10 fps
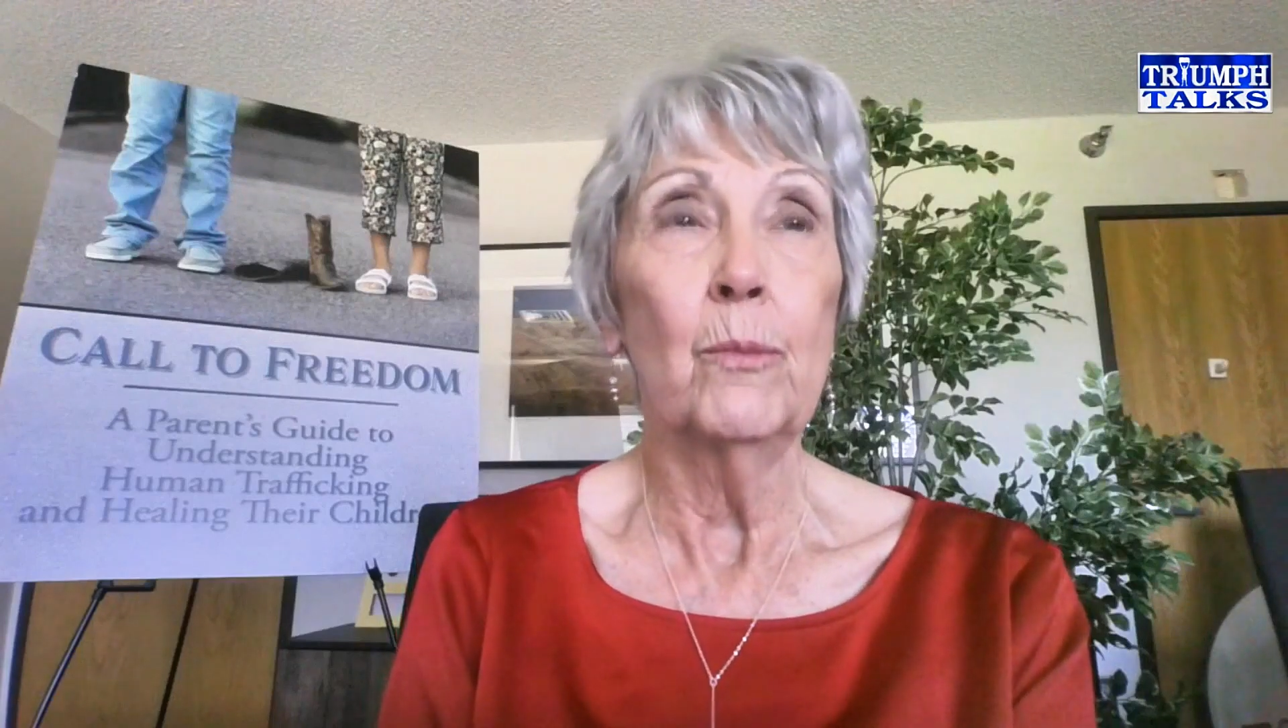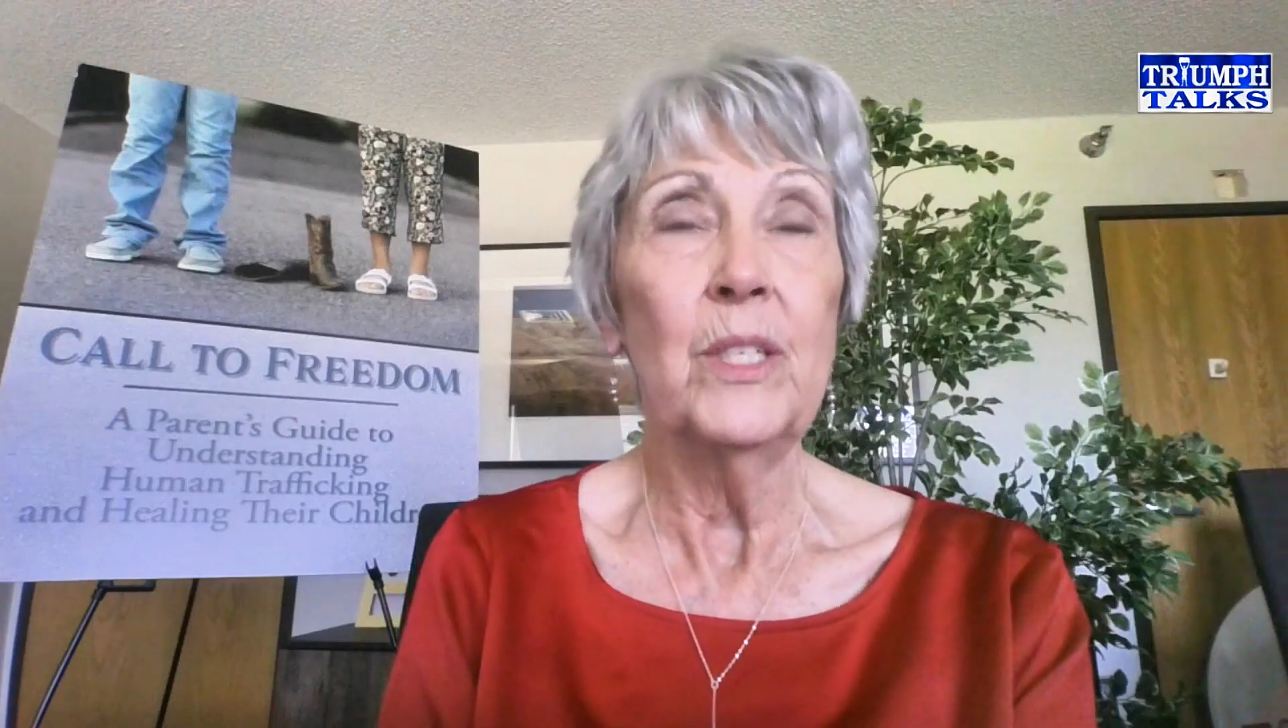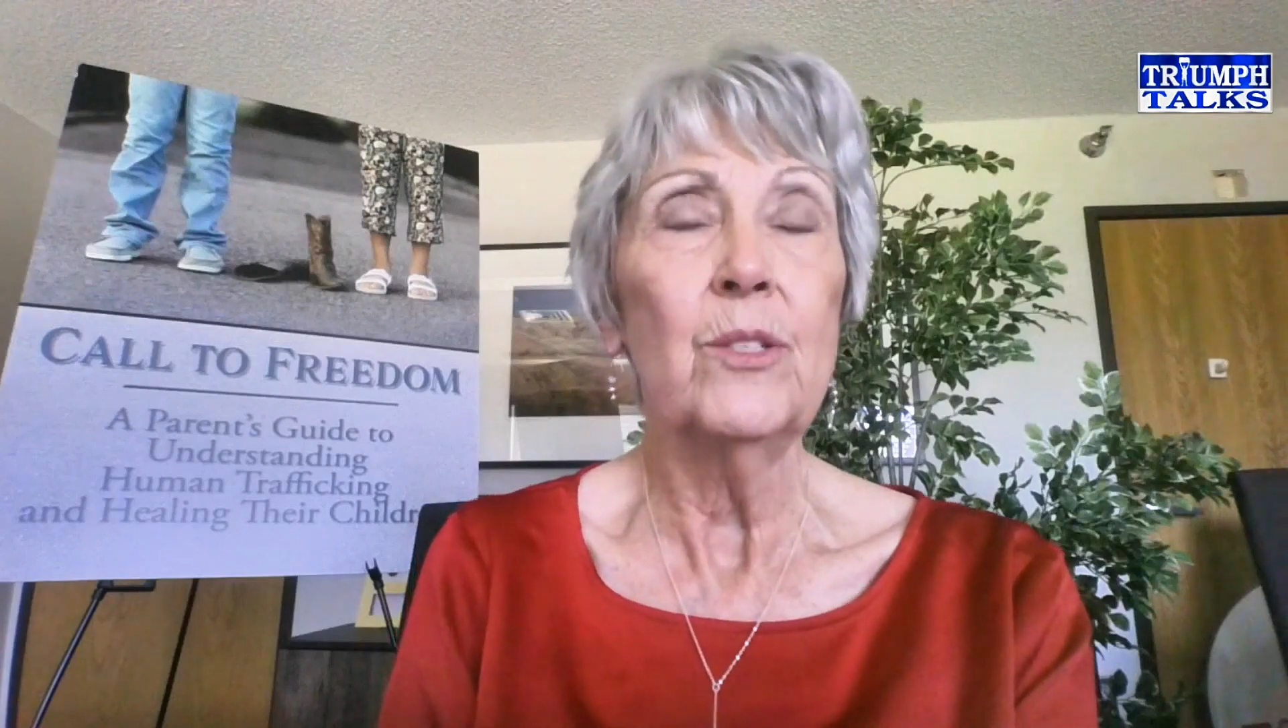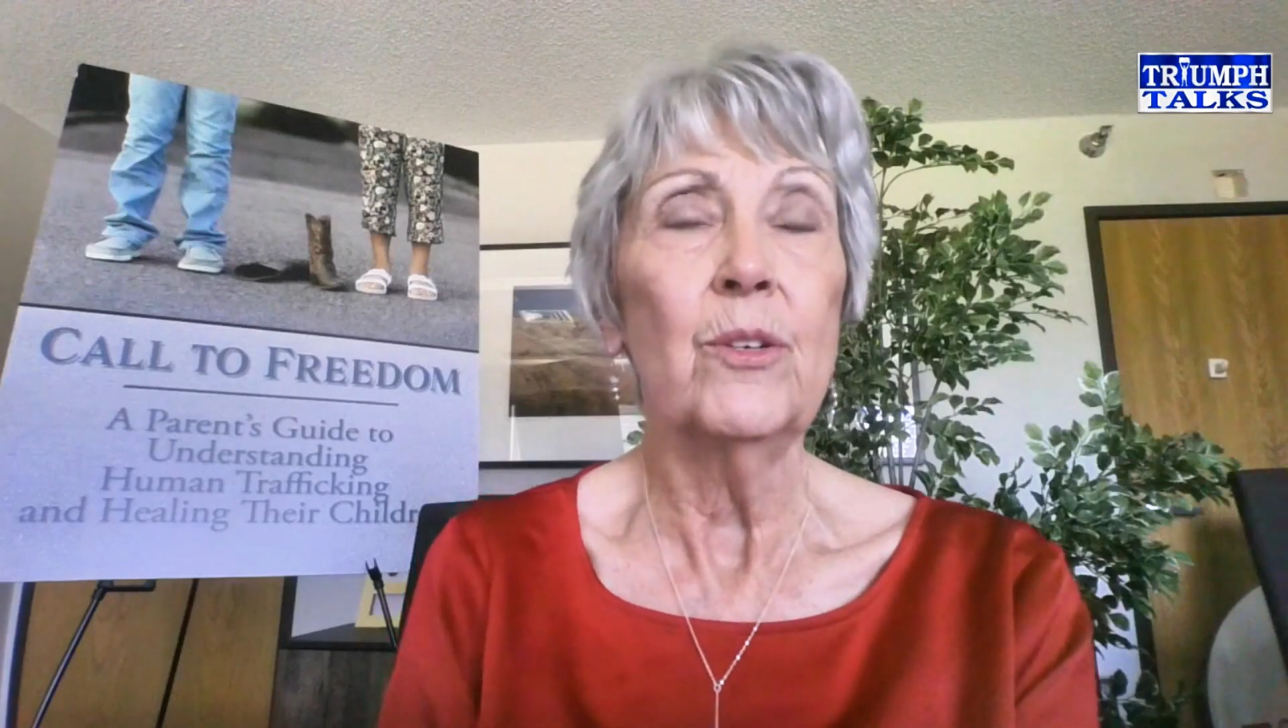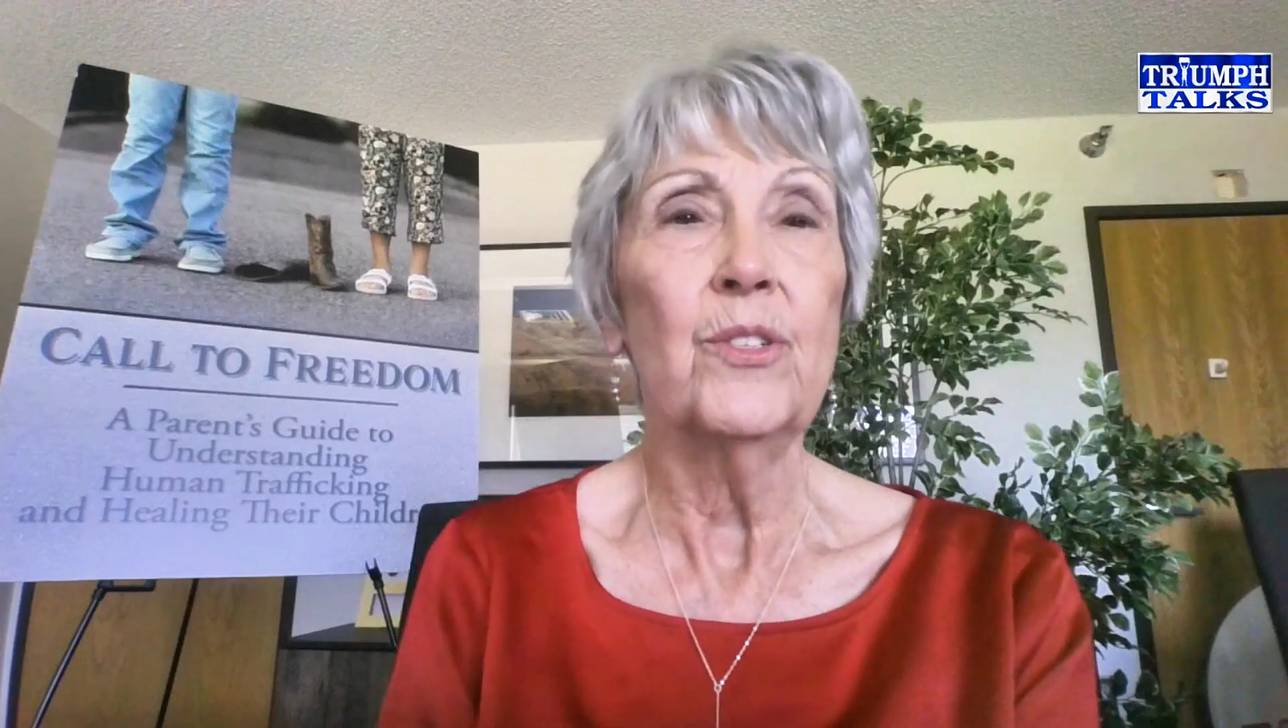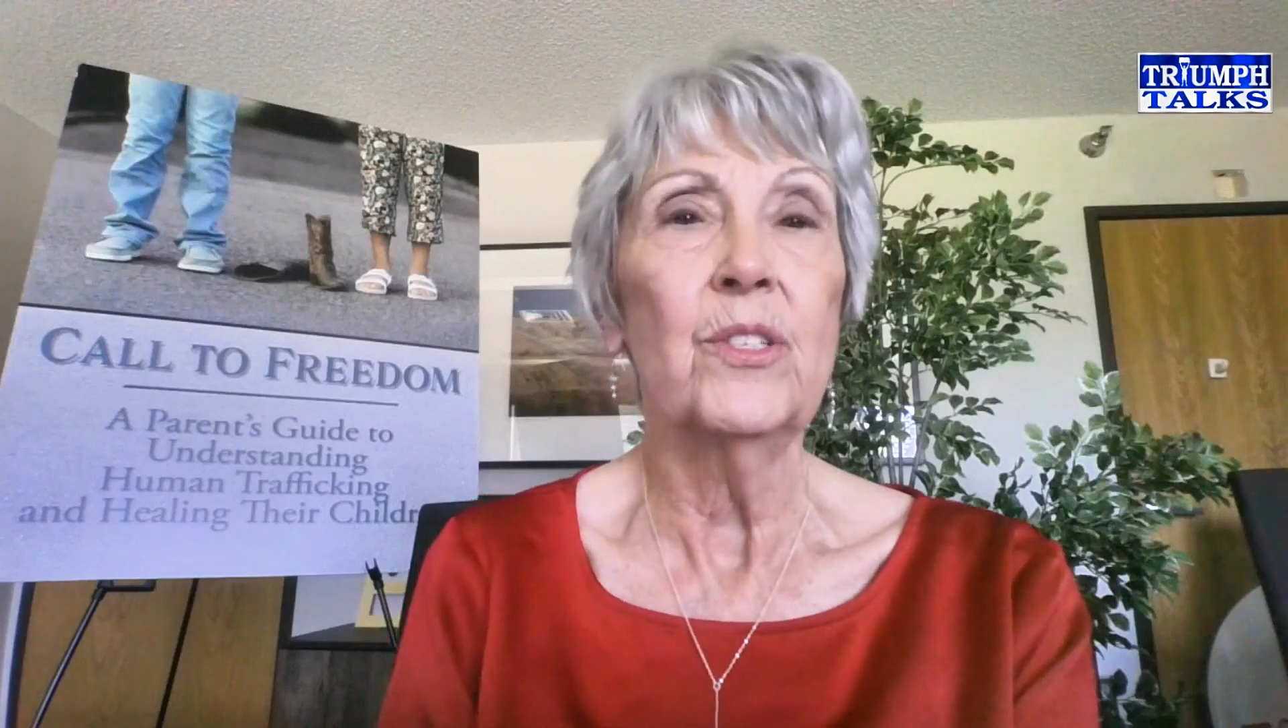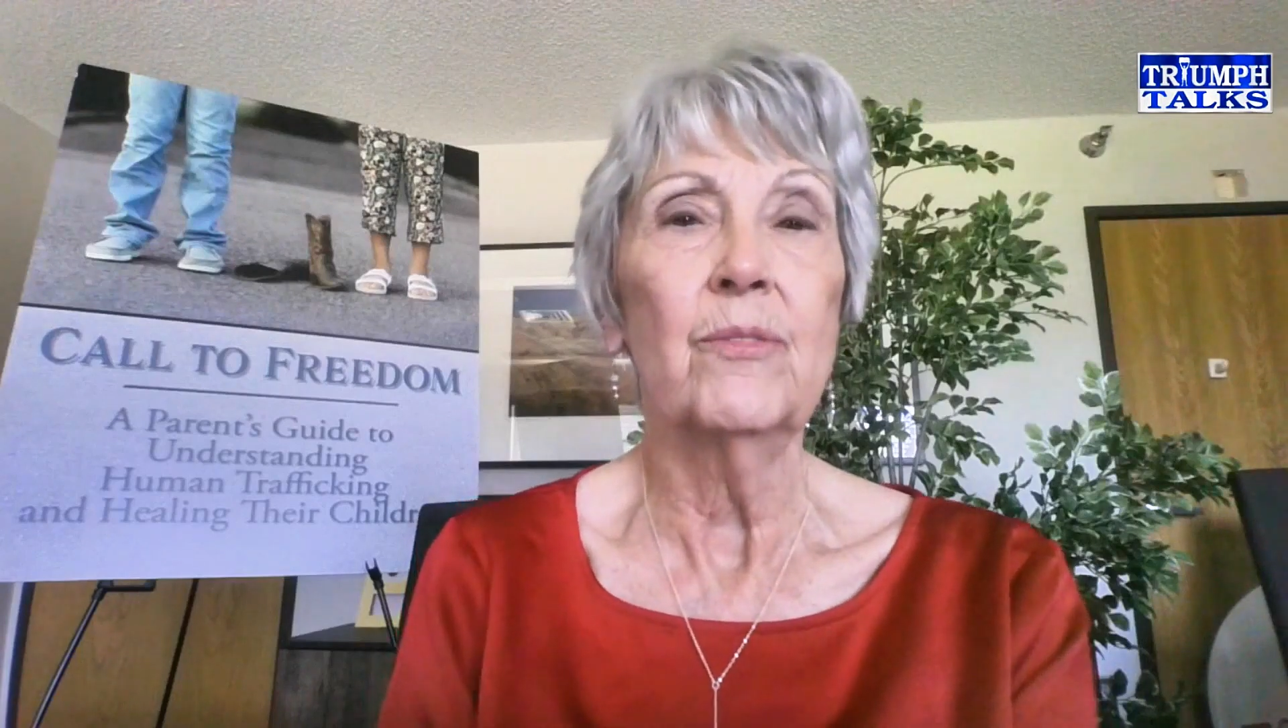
resources